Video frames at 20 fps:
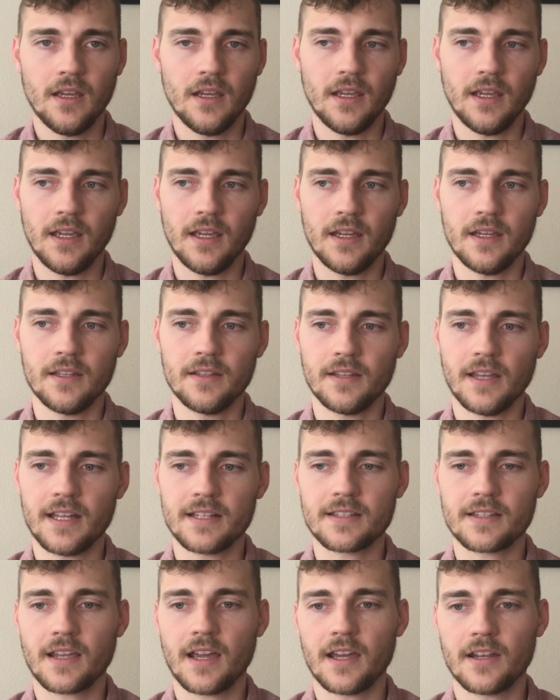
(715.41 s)
And
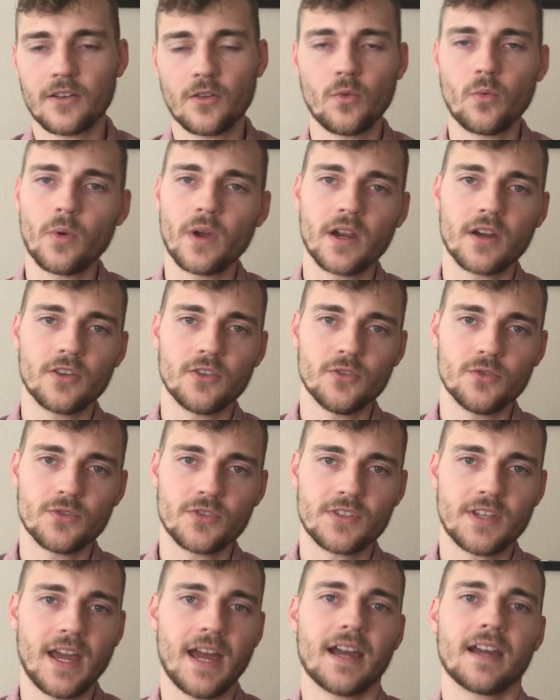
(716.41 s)
that's kind of where you
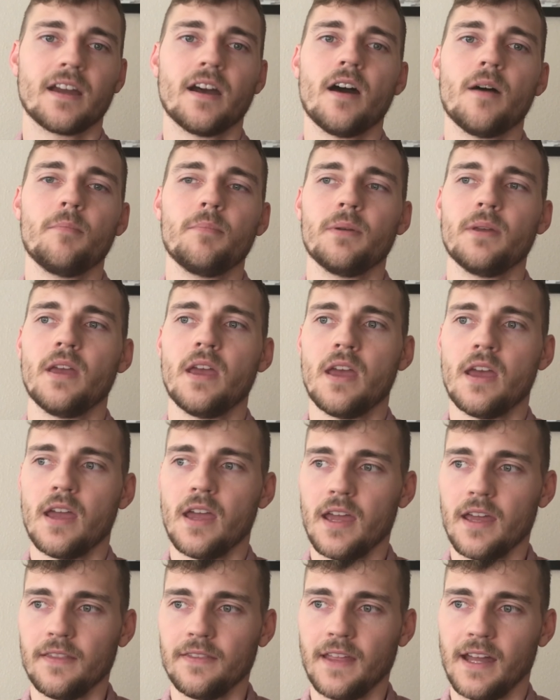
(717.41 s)
stack up,
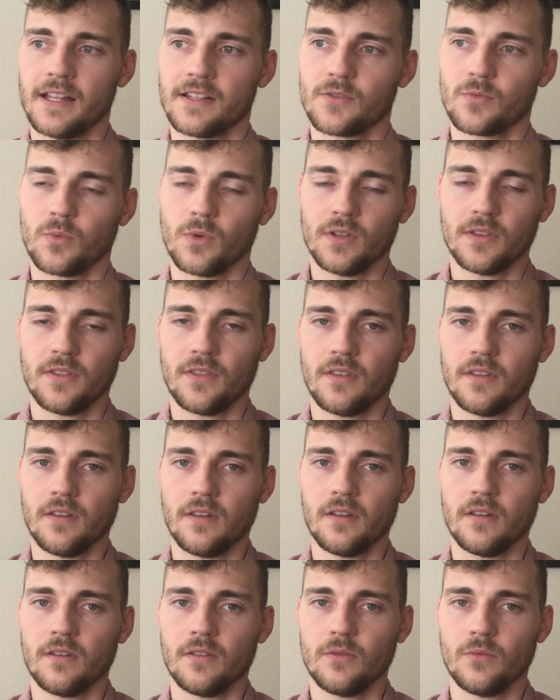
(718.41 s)
and that's what
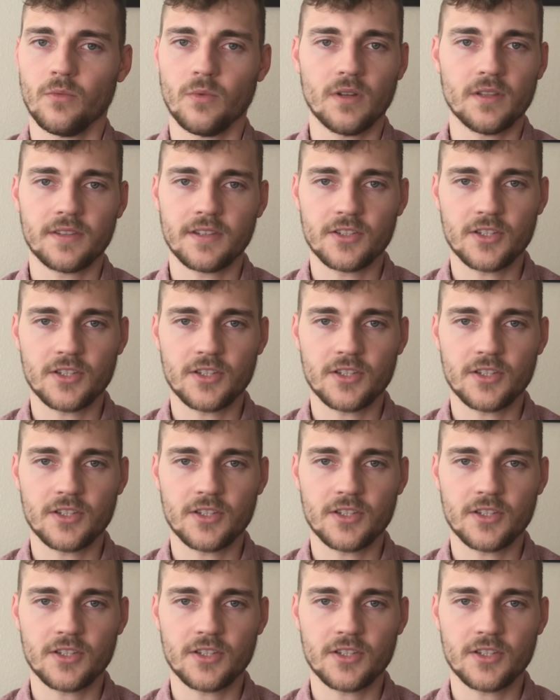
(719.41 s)
the